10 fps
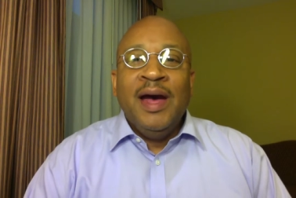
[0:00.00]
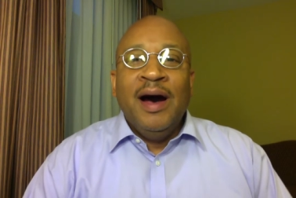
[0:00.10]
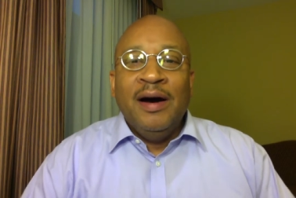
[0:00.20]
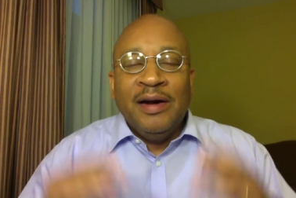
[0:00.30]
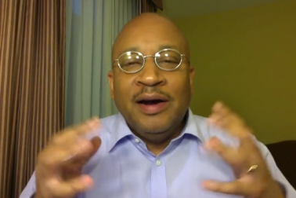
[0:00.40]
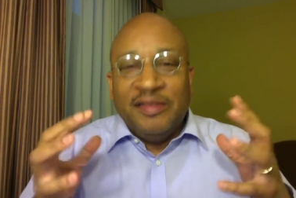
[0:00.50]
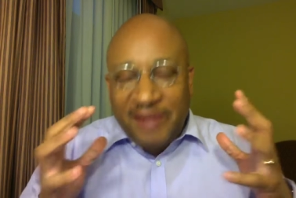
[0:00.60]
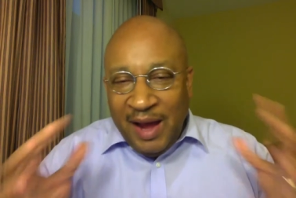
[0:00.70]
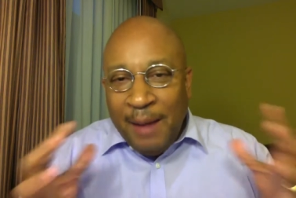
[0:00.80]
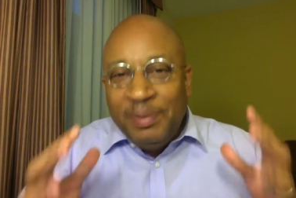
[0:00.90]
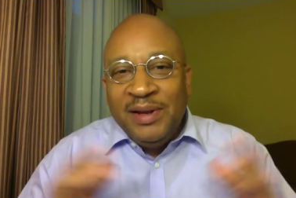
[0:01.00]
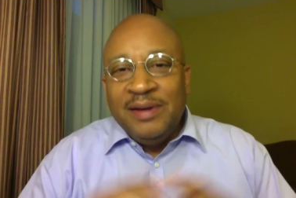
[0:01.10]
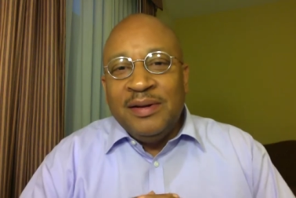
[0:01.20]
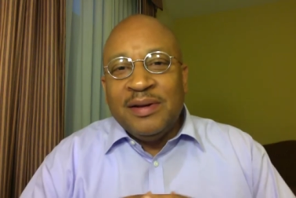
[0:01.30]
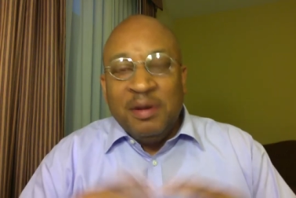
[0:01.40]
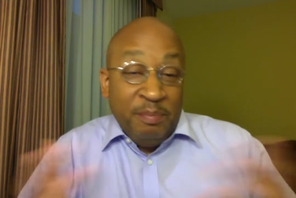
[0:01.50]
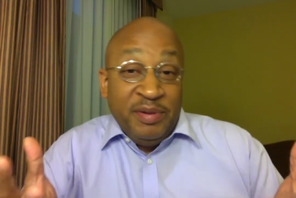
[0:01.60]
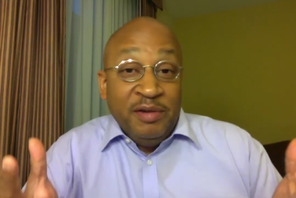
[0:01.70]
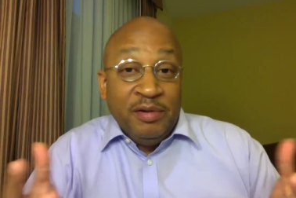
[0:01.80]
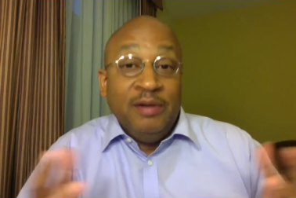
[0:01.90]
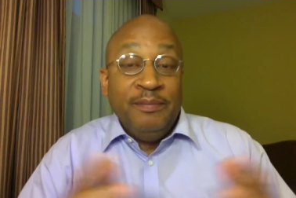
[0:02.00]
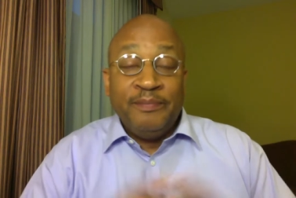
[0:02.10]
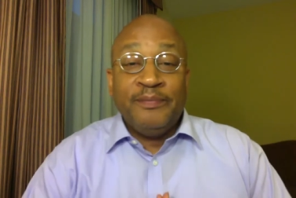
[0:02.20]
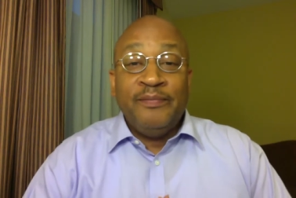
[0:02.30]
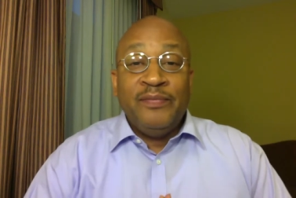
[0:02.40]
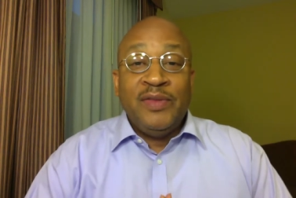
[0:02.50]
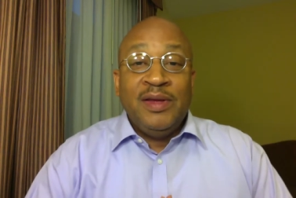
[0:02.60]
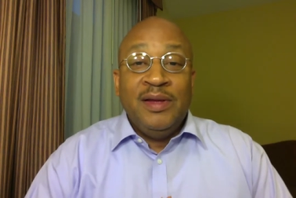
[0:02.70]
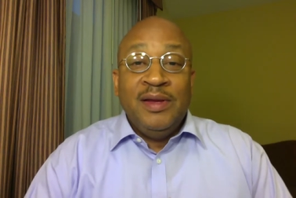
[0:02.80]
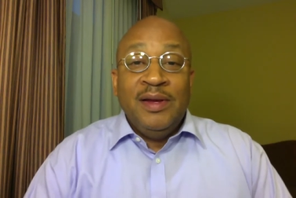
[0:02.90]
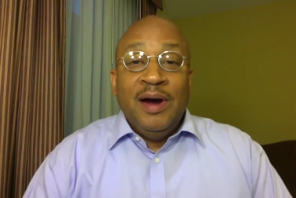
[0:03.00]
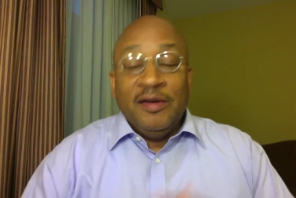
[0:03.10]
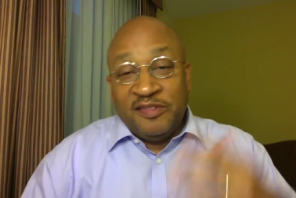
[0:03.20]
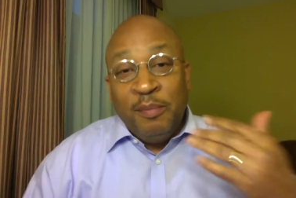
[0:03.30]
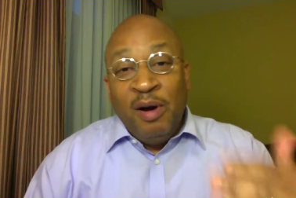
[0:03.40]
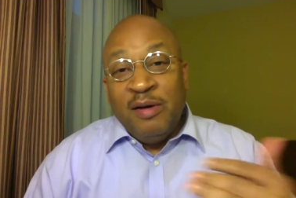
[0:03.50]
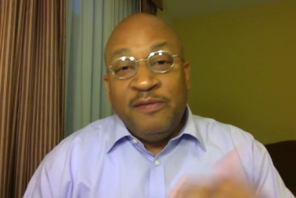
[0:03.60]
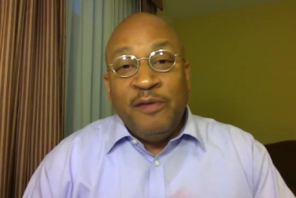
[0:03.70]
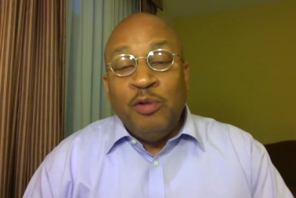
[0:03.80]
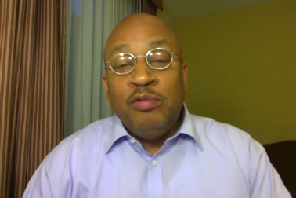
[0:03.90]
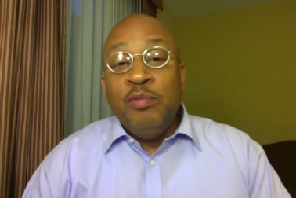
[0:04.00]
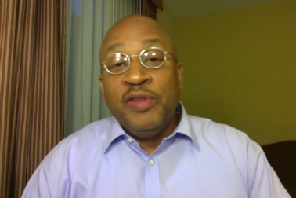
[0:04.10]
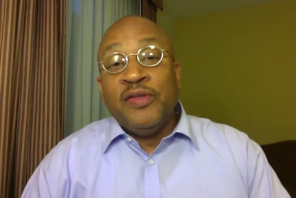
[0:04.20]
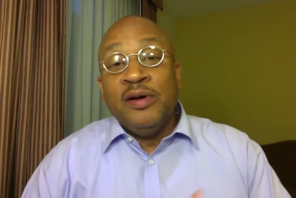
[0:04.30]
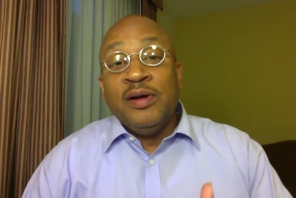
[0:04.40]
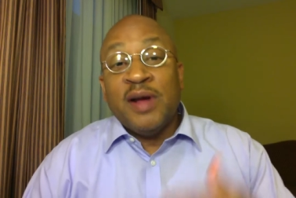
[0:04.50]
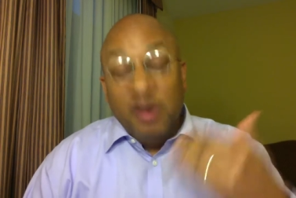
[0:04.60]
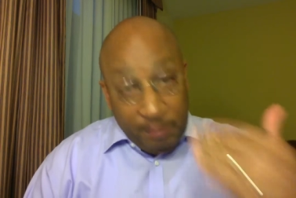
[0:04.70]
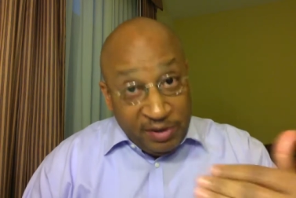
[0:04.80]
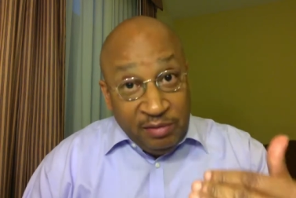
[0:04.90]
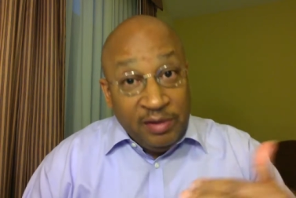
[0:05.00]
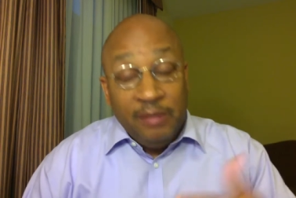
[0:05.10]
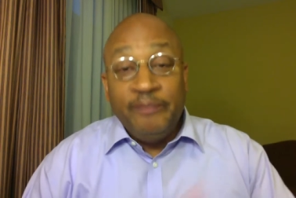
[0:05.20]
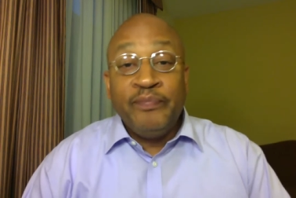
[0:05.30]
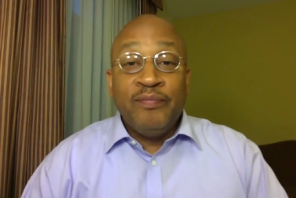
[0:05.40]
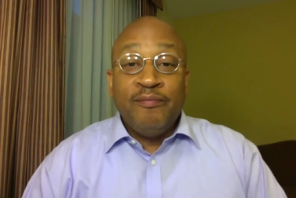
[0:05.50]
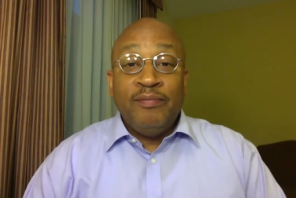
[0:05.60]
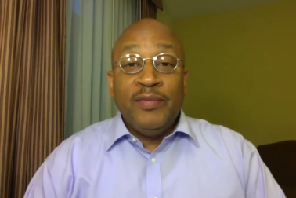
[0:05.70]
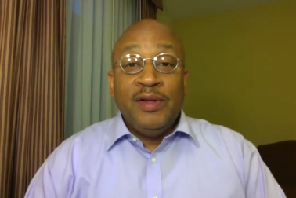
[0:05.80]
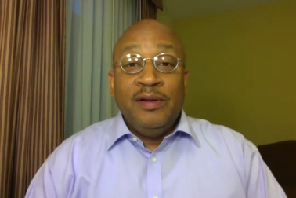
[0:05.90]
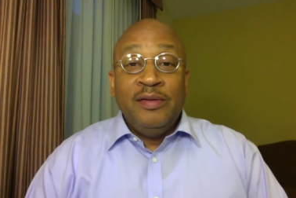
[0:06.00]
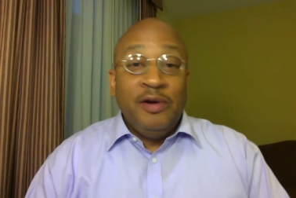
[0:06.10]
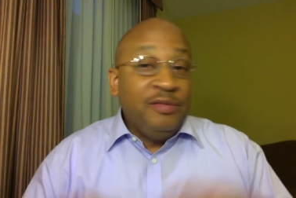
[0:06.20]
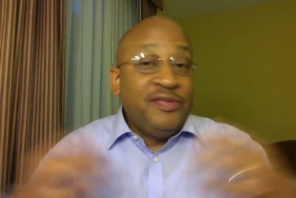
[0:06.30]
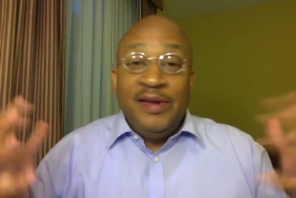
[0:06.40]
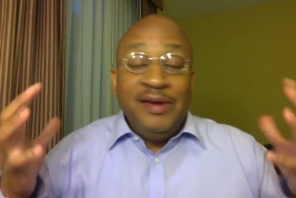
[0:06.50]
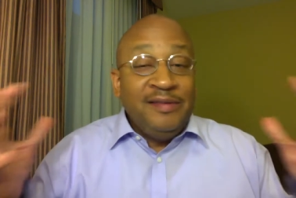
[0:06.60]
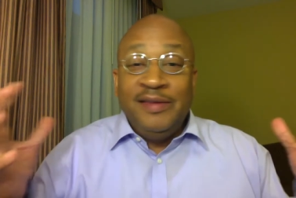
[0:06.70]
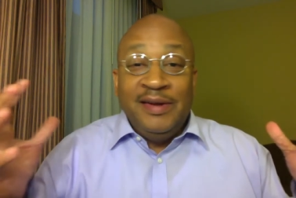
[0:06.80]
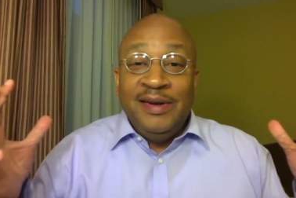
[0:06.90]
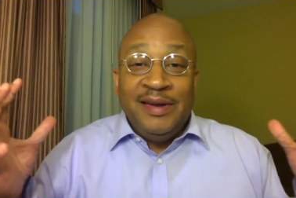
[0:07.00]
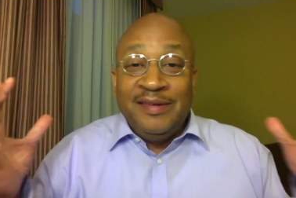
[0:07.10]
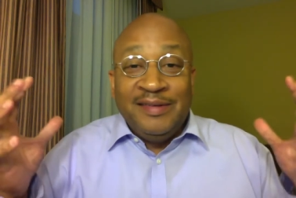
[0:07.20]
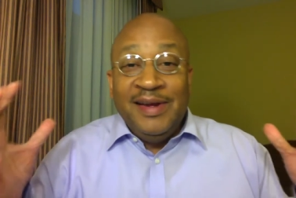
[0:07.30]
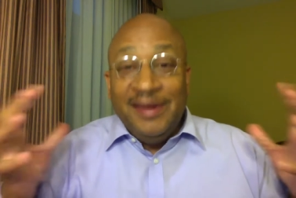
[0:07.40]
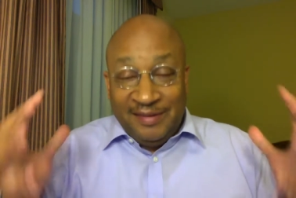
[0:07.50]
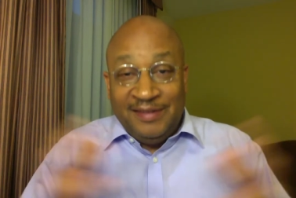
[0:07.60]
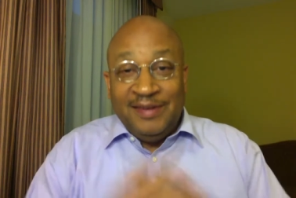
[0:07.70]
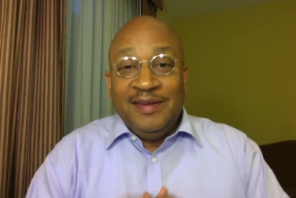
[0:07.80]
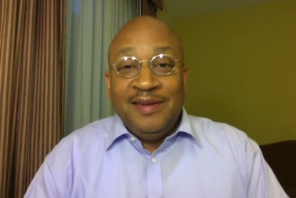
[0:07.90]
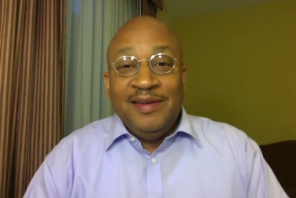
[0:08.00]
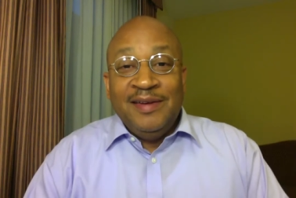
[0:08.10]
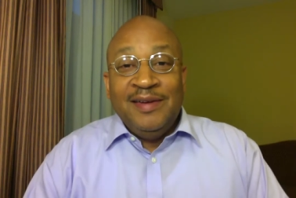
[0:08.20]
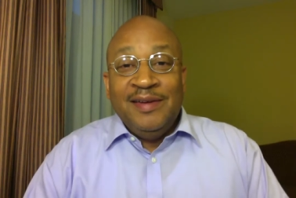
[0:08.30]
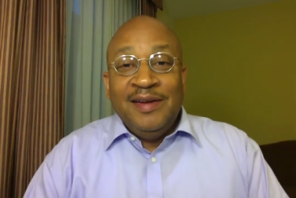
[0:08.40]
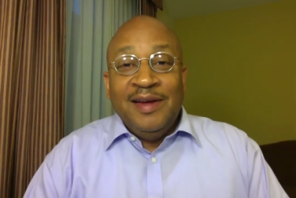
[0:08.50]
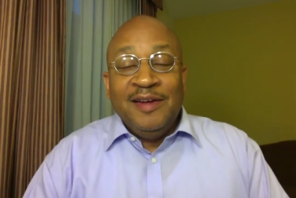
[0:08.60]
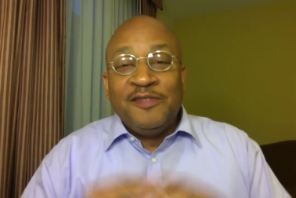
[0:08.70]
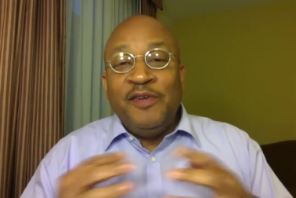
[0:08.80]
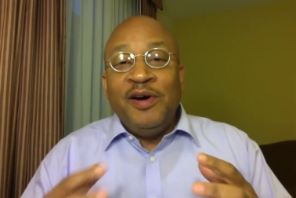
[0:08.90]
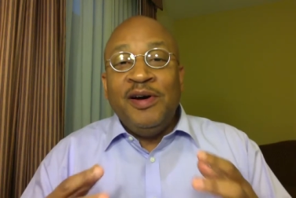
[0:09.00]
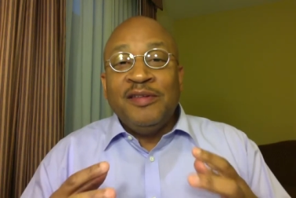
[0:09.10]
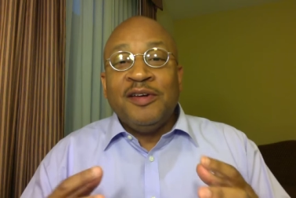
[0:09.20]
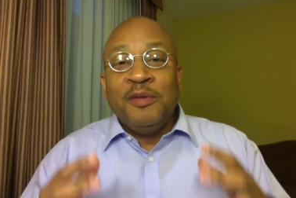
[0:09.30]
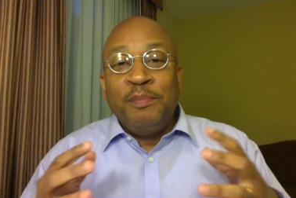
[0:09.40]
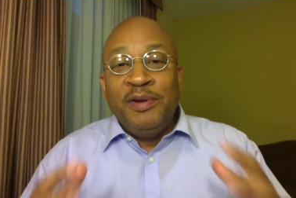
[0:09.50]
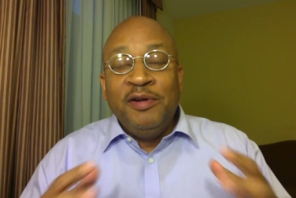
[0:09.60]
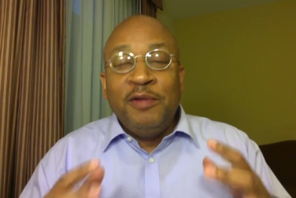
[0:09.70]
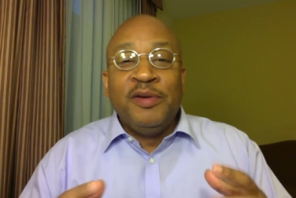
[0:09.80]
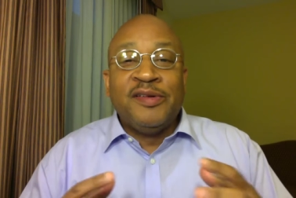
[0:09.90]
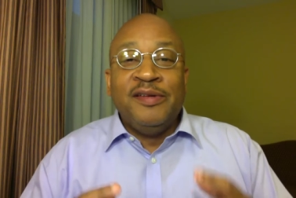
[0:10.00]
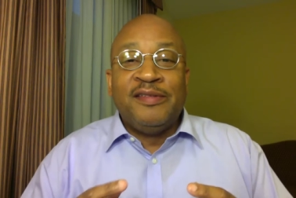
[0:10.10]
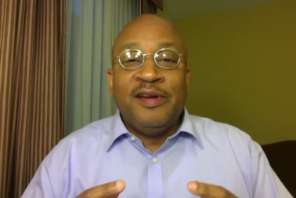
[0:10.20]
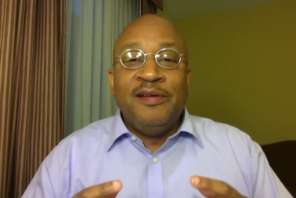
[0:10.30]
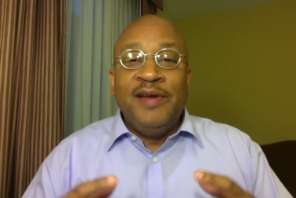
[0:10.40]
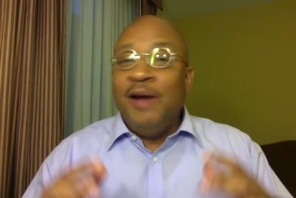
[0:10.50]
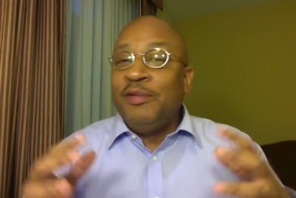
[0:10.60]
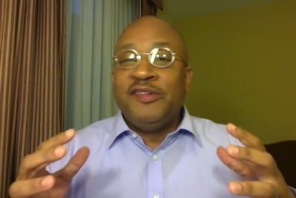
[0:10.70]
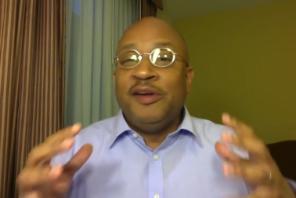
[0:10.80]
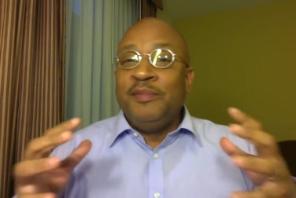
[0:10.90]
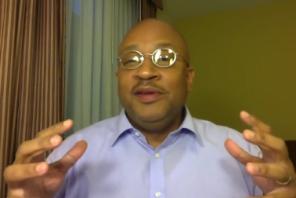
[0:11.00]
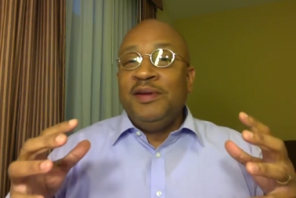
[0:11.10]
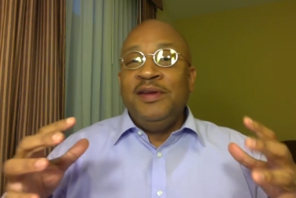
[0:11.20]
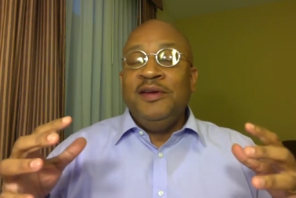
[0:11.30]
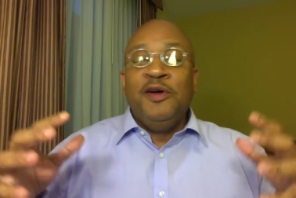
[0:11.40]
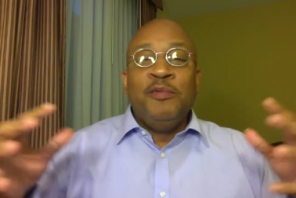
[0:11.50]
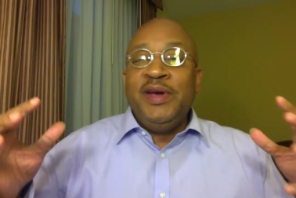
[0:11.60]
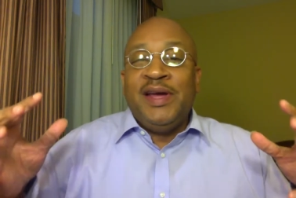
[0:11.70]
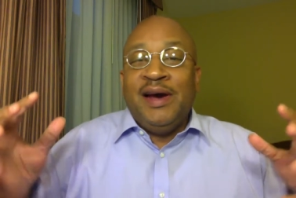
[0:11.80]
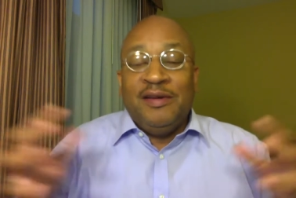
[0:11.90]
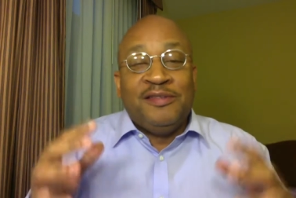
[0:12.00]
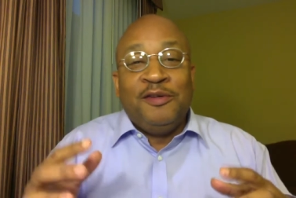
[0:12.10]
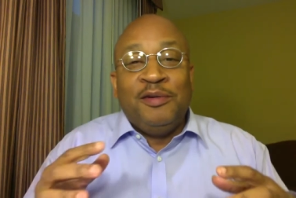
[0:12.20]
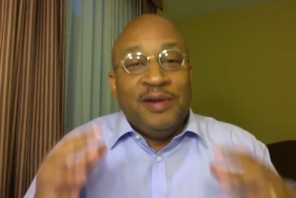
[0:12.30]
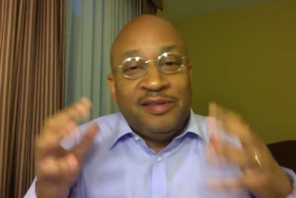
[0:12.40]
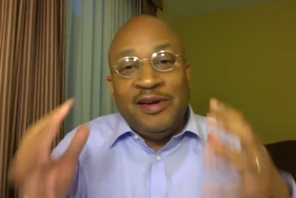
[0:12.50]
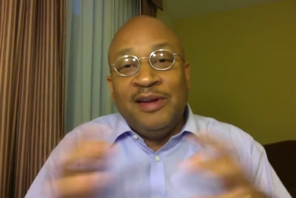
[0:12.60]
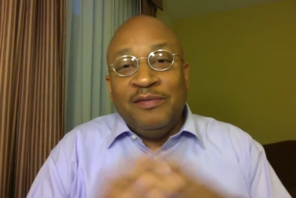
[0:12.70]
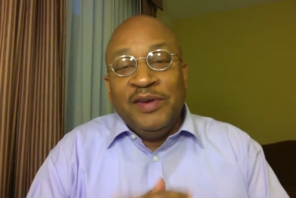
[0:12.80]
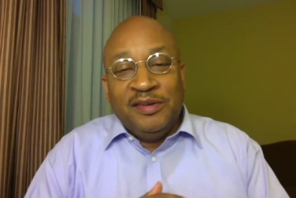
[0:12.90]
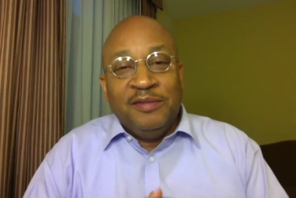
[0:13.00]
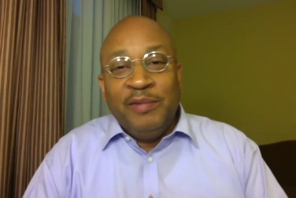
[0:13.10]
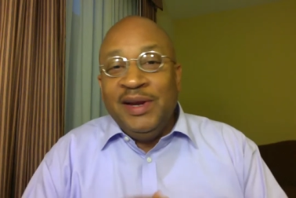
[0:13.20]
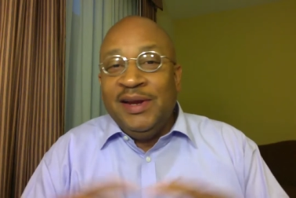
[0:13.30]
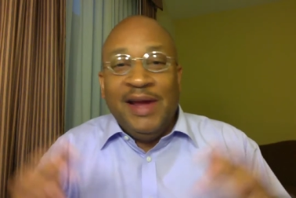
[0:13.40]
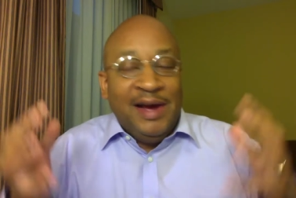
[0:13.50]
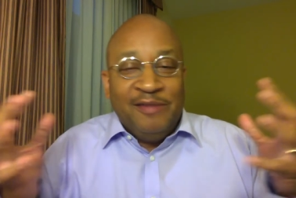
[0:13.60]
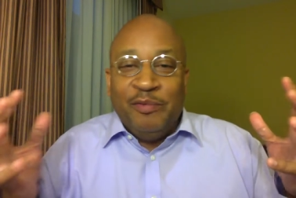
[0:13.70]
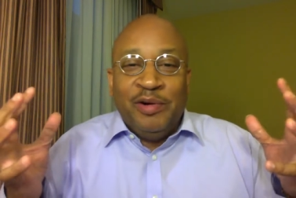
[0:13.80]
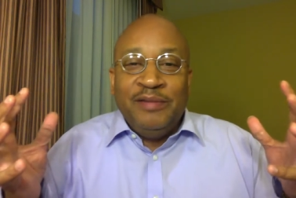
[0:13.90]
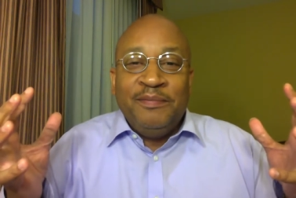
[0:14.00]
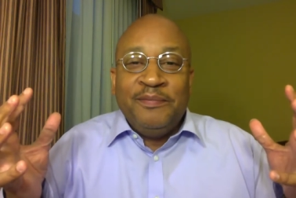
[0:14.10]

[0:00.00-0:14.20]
a tablet computer, a smartphone with a computer. Those things didn't exist. As far as a computer was concerned, that was something, we kind of saw on television. We didn't have one.